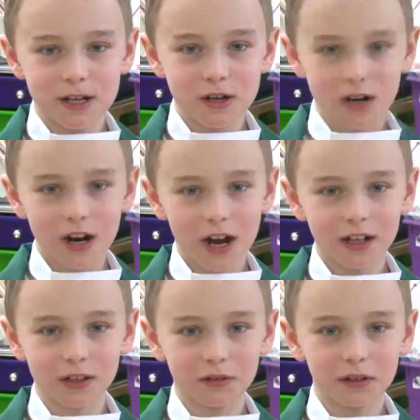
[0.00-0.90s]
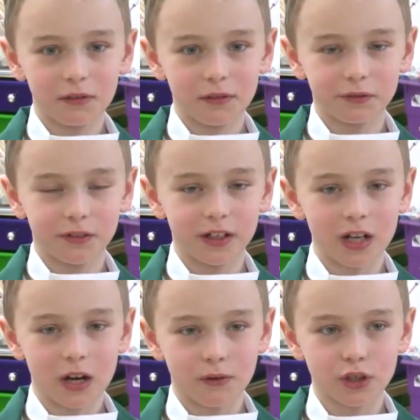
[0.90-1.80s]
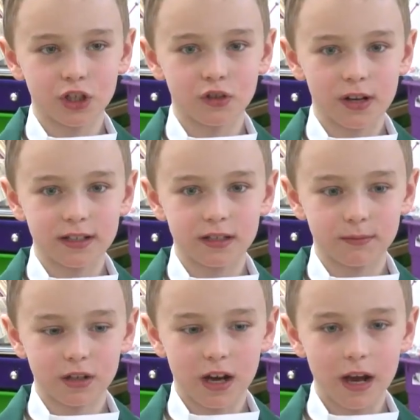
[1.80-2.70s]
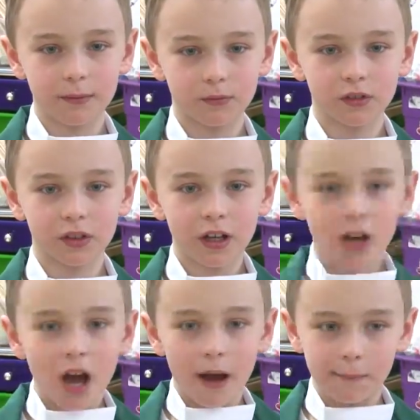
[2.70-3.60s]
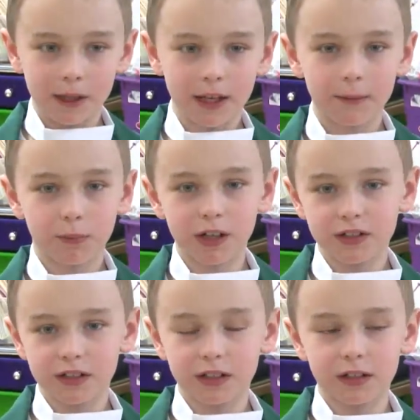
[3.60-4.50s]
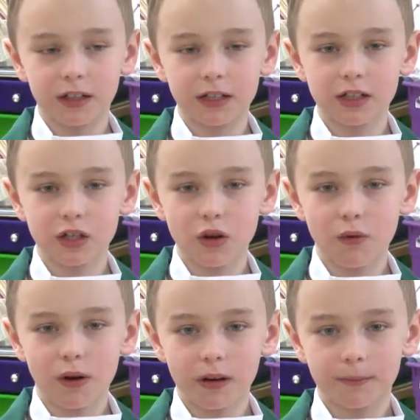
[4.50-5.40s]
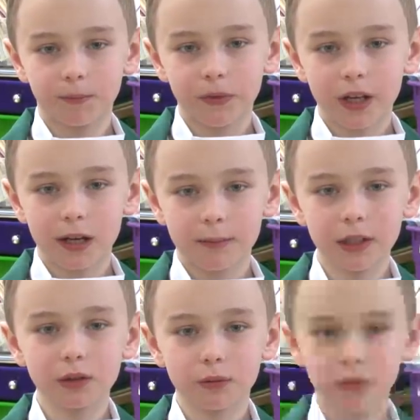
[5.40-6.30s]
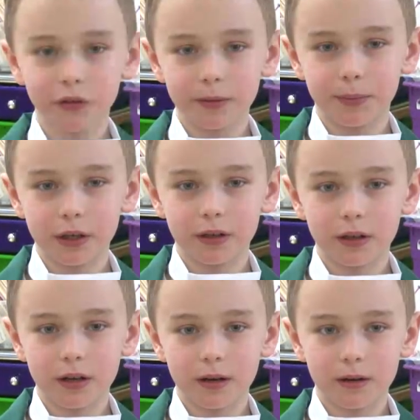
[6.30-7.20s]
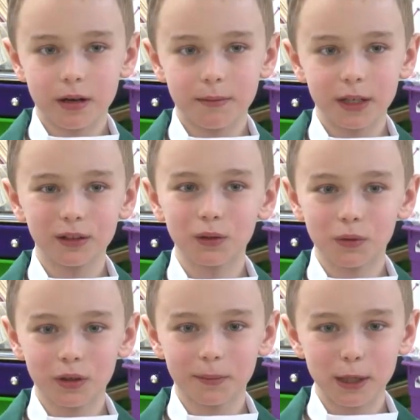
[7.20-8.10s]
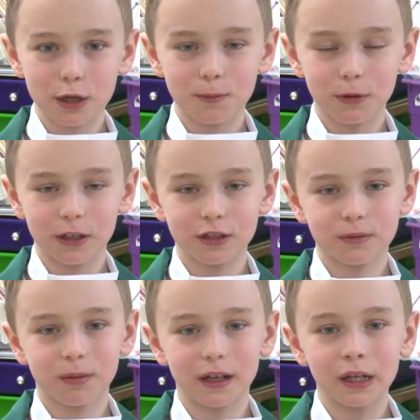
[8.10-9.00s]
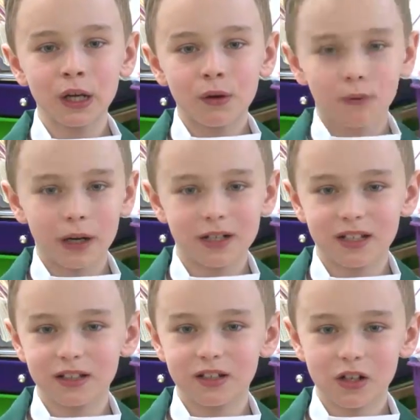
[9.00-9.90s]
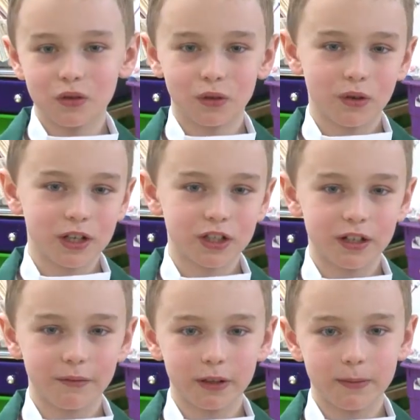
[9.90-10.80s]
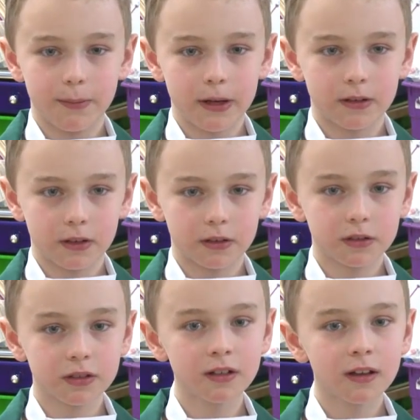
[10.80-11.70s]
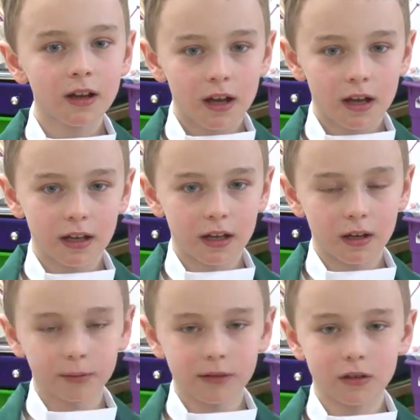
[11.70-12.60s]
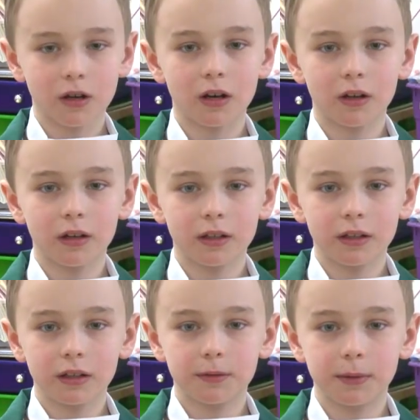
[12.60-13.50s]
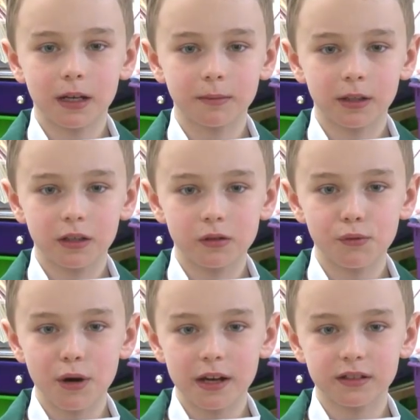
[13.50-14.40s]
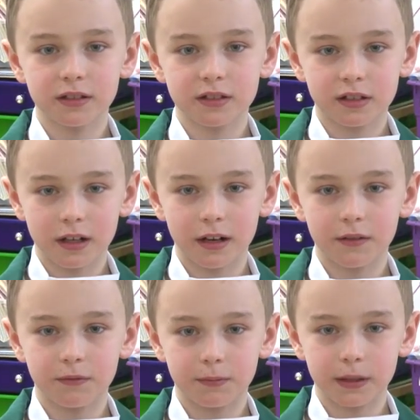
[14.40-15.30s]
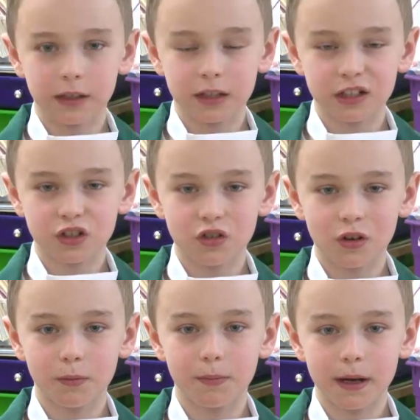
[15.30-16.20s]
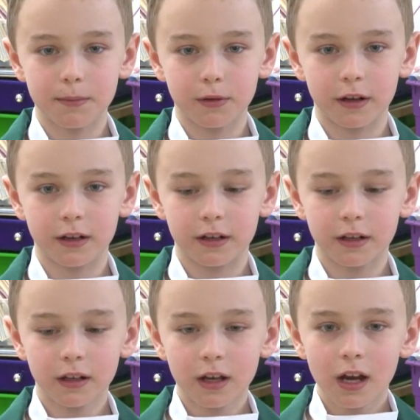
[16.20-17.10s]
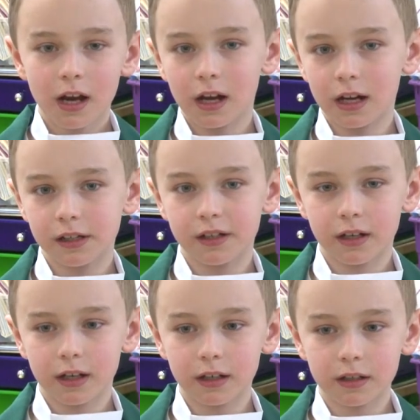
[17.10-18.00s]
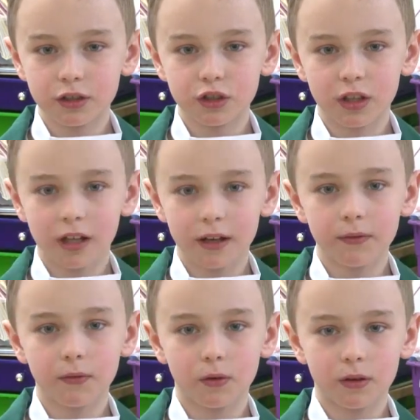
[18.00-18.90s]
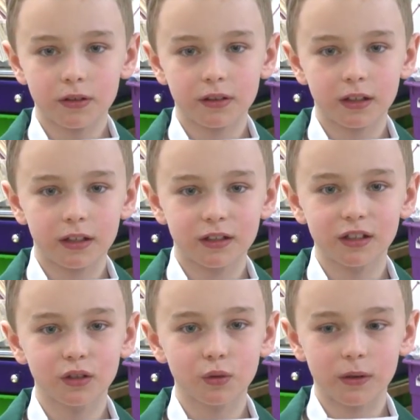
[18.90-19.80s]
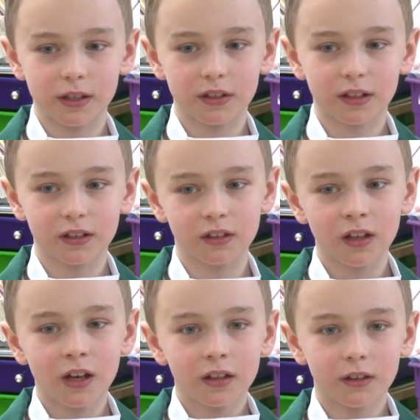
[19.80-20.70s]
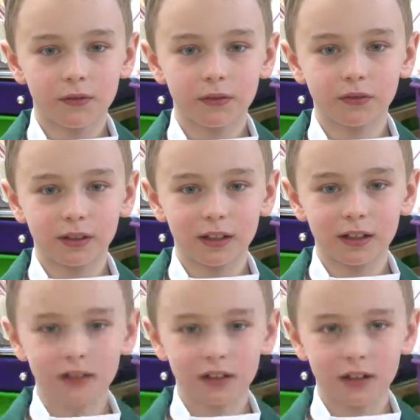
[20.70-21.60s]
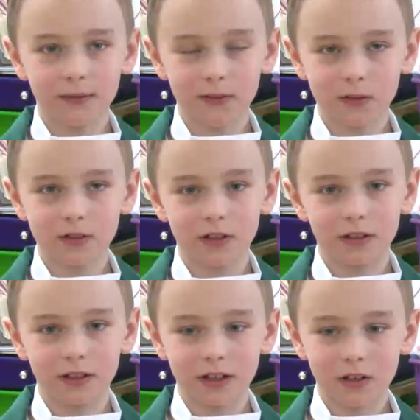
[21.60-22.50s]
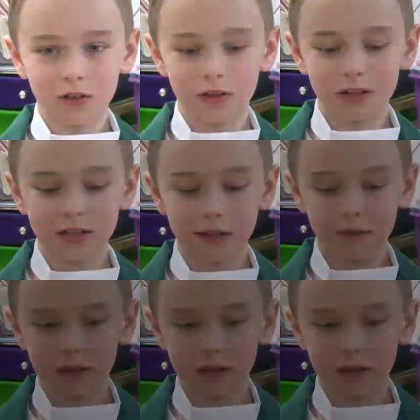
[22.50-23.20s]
reader. I could read 15 hours straight sometimes. I became president in 1801. I made the world the be I made the world a better place by writing the Declaration of Independence. It helped the colonies become the US instead of being controlled by Britain. I died on July 4th, 1826, the 50th anniversary of the Declaration of